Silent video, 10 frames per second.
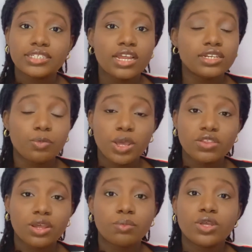they pay
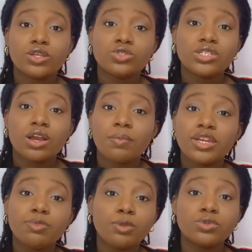them. So there are many
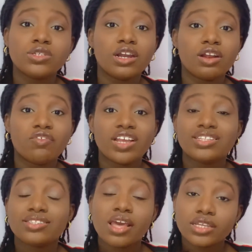people that write
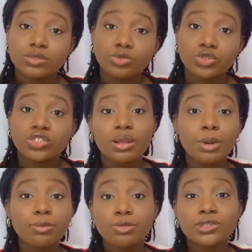textbooks, there are many
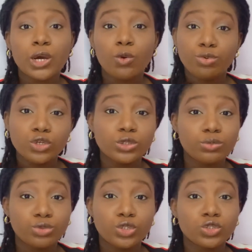people that upload
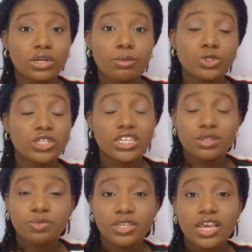books on Amazon
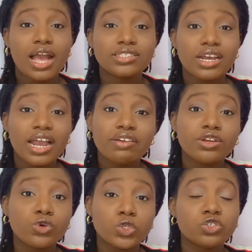KDP, and they're hiring
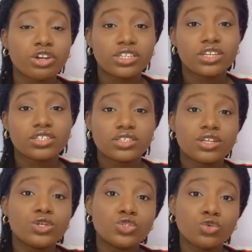ghostwriters.
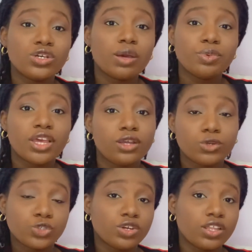So you can be a
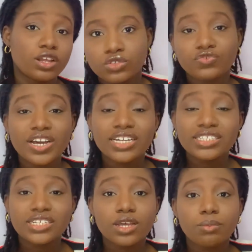ghostwriter. Find
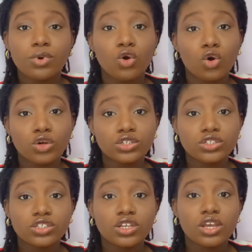them on
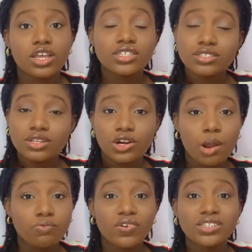
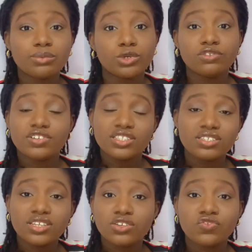Instagram, find them on
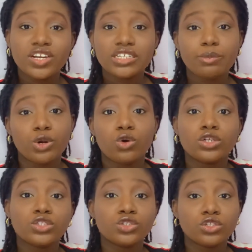Ridzy, find them on
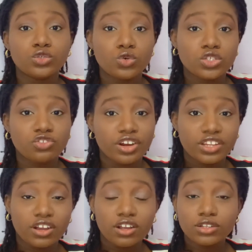
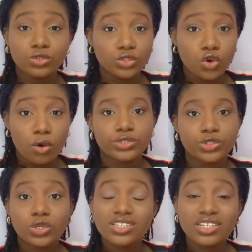hotshotghostwriter.com. The
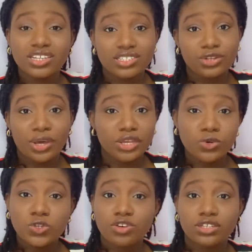only thing is that you're a
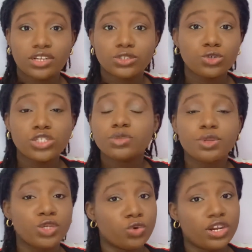ghostwriter, it's not going to be in
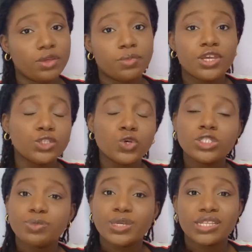your name, it's going to
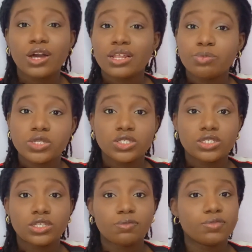be in that other person's
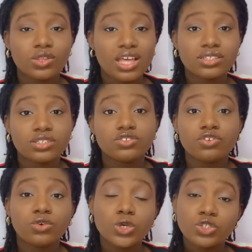name. So that's it.
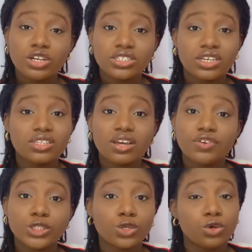Ghostwriting, either
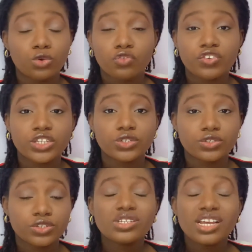fiction or non-fiction.
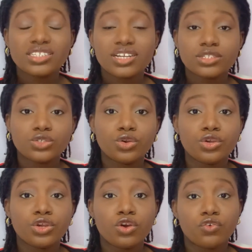Next
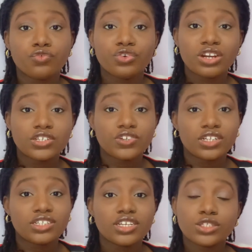category of freelance
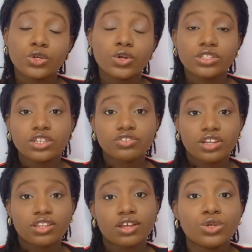writer is the content
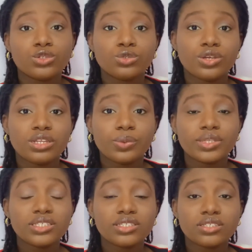writer. So in a way,
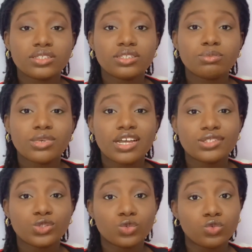this is similar
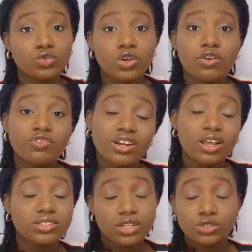to freelance
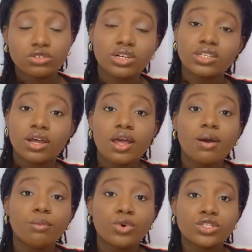article writer,
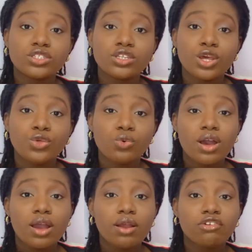but you
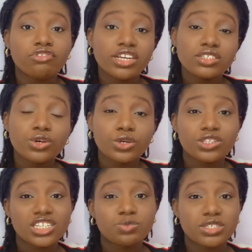are writing
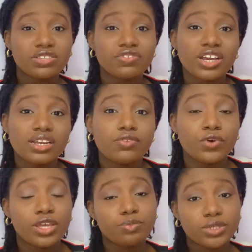content specifically for
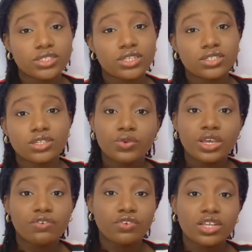a business. If you're a
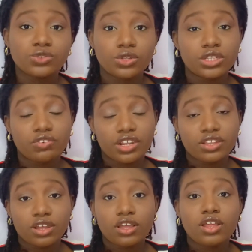freelance content
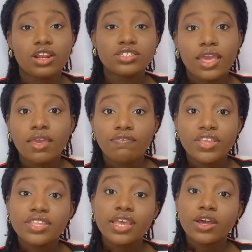writer, let's say a
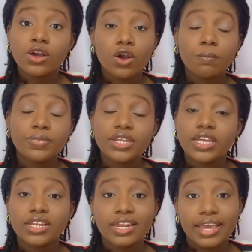fintech company
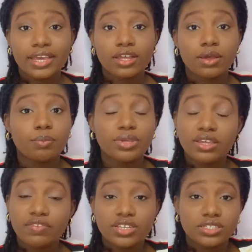like
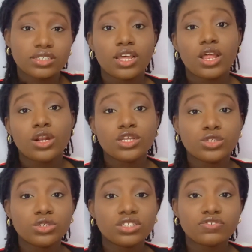Piggyvest is
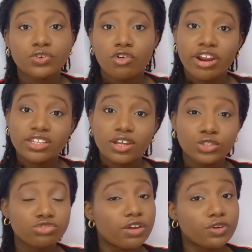looking for writers to
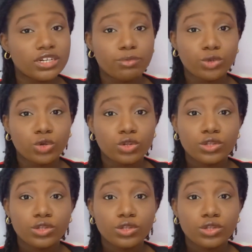write for their blog.